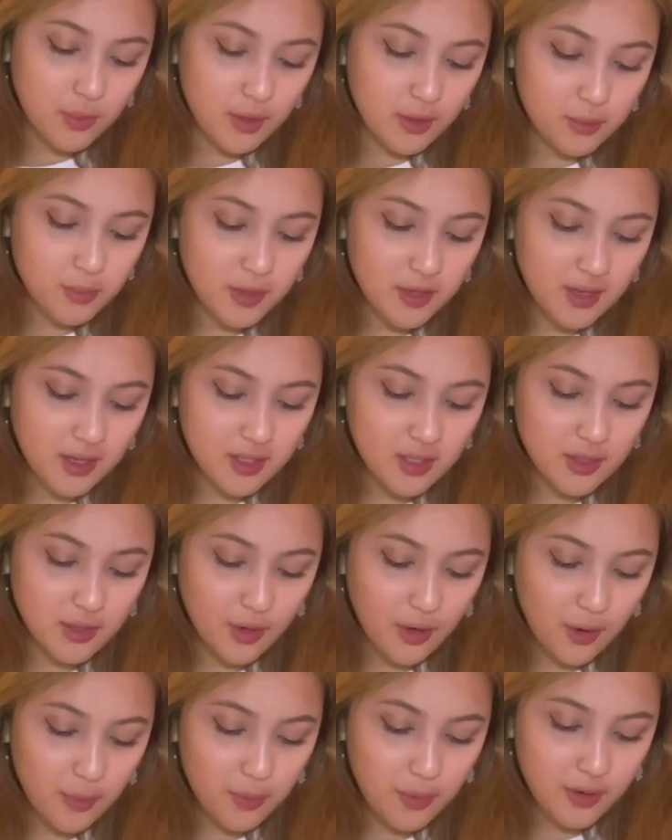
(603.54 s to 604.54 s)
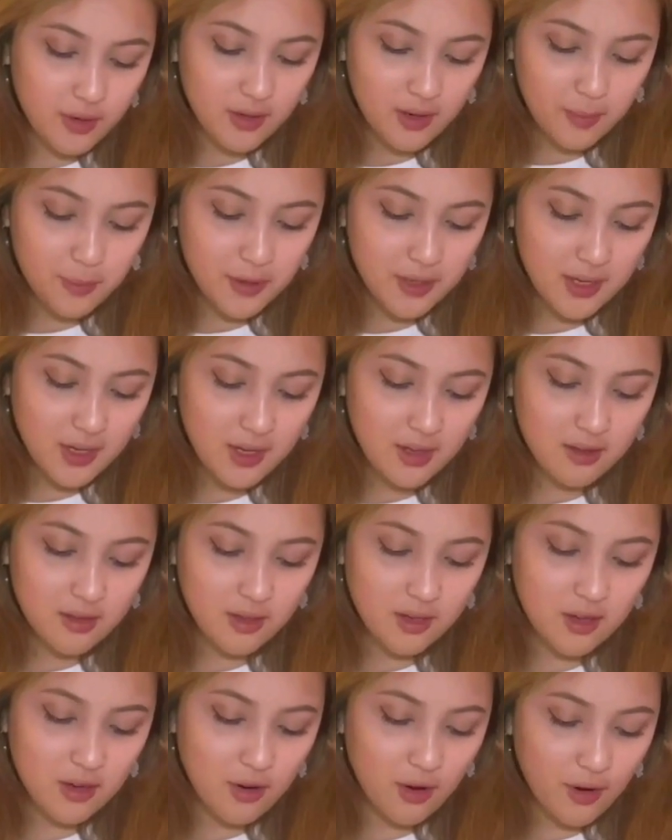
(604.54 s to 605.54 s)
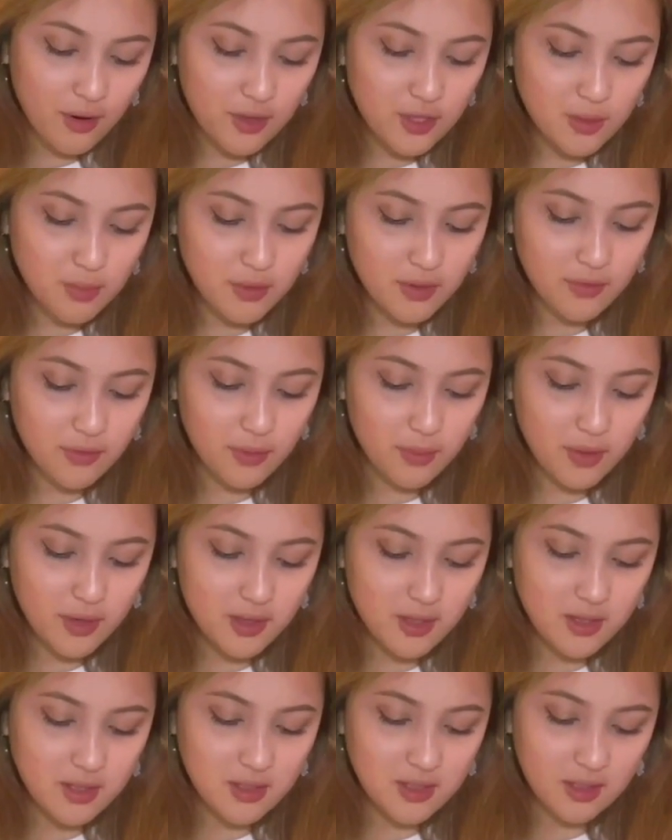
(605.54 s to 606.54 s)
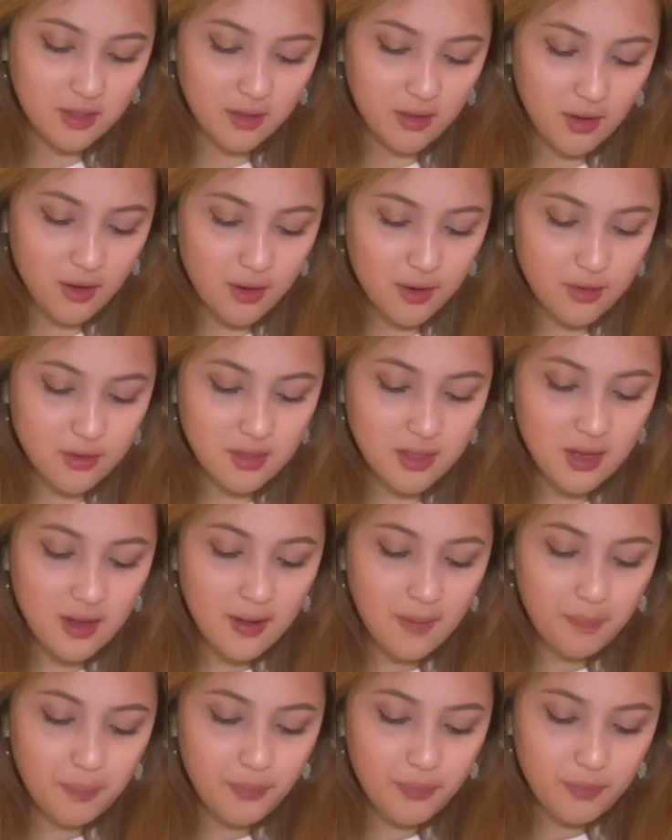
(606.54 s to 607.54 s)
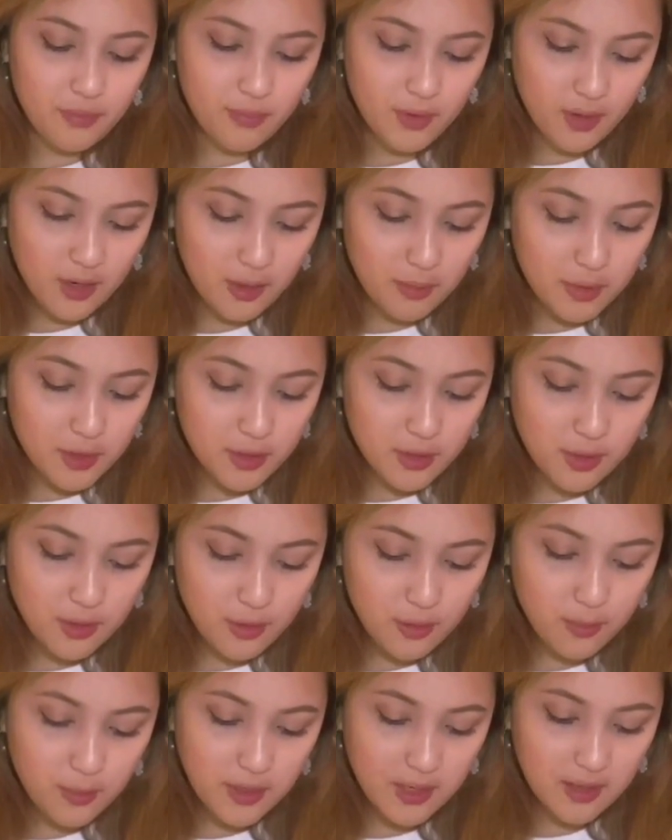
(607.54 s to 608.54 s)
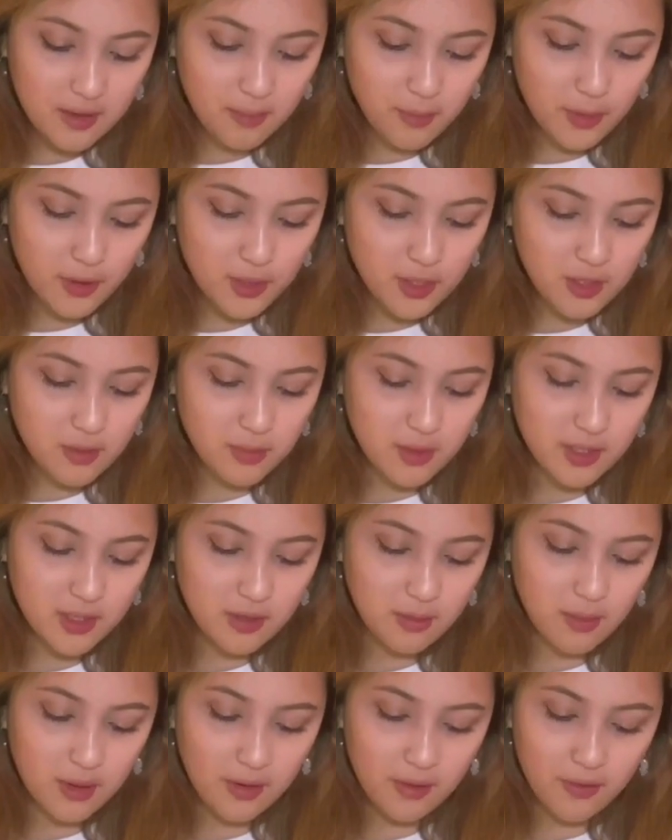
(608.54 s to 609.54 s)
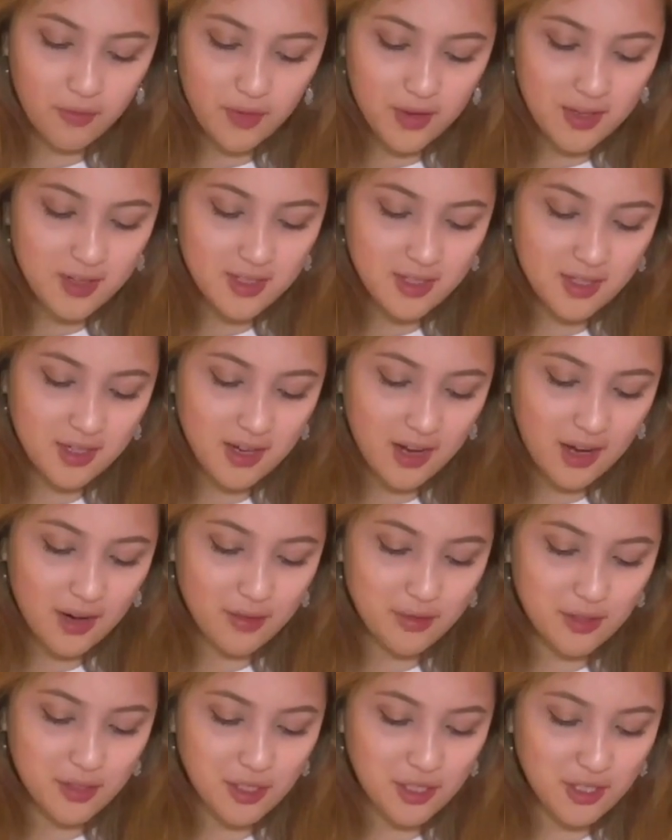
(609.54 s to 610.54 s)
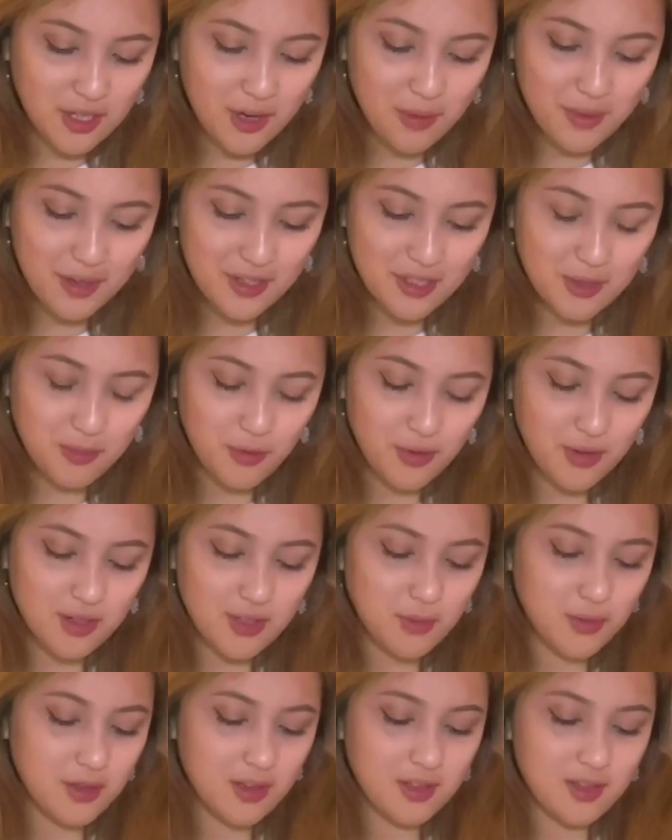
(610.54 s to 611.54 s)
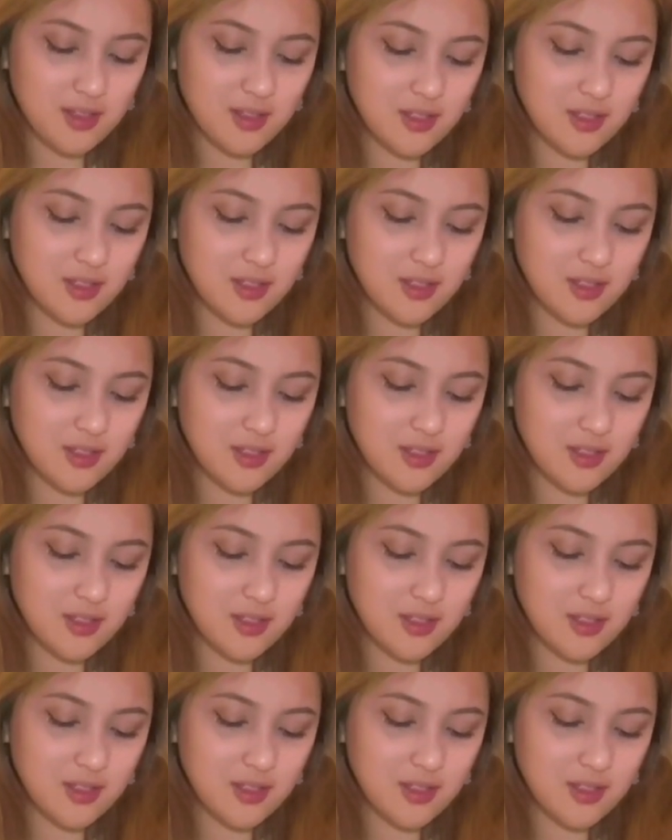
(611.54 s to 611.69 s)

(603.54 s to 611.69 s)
began to open up again, the encouragement from others and clothes becoming too big pushed me to make a fitness account to share my experience with others,